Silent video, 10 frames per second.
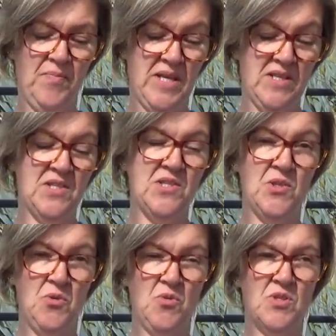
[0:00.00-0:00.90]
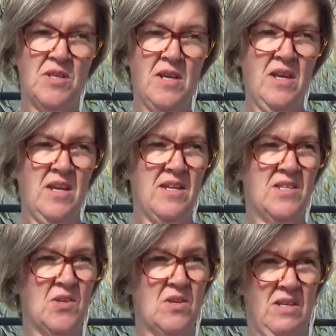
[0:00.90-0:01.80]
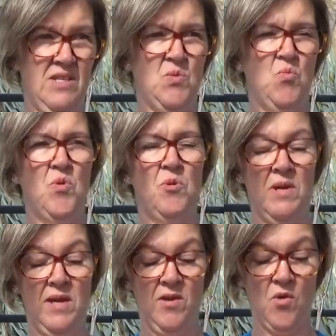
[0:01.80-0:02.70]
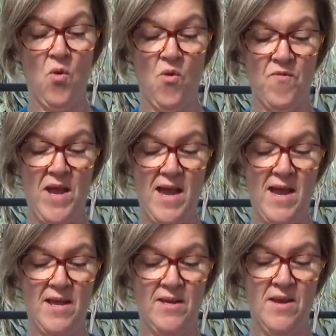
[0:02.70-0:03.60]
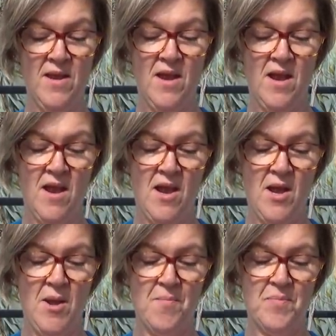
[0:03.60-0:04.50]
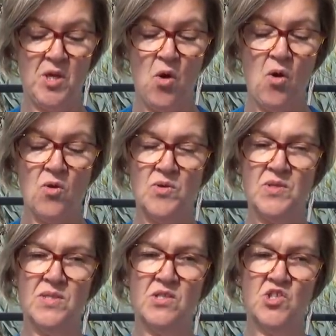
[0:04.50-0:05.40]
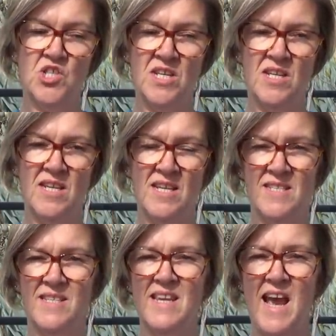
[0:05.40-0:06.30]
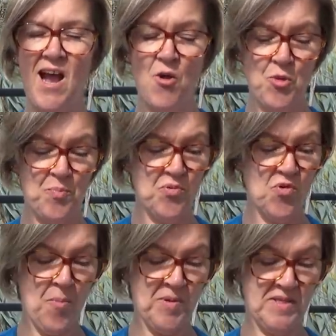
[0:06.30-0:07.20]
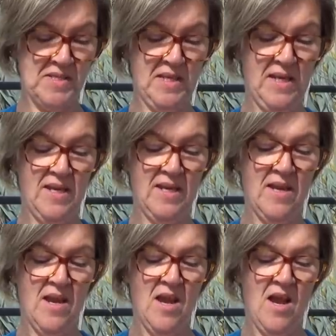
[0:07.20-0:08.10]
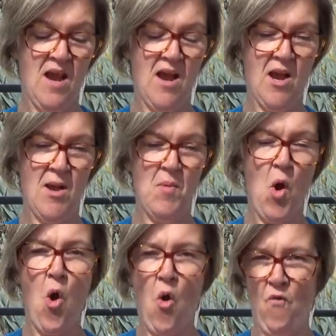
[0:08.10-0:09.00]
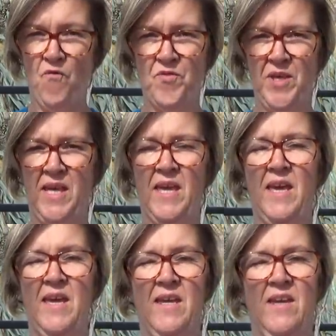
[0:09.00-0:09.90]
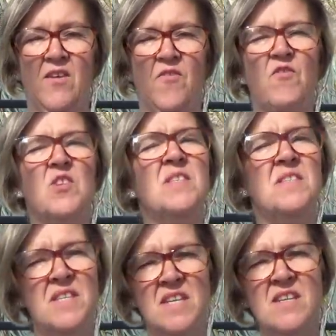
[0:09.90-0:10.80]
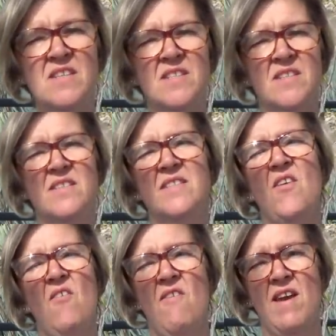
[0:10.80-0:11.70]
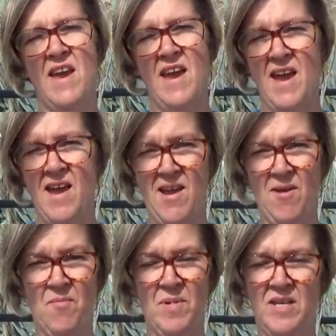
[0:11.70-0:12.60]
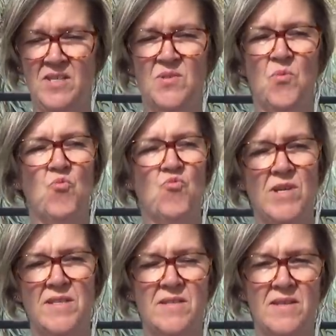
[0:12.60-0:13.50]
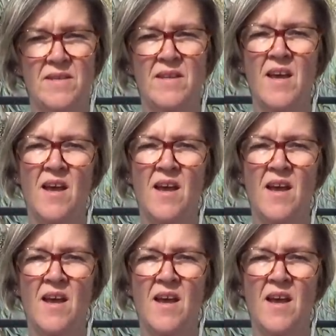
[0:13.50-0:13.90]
his suit, his wooing of Anne, because she is now the property of the king. "For Caesar's I am" is written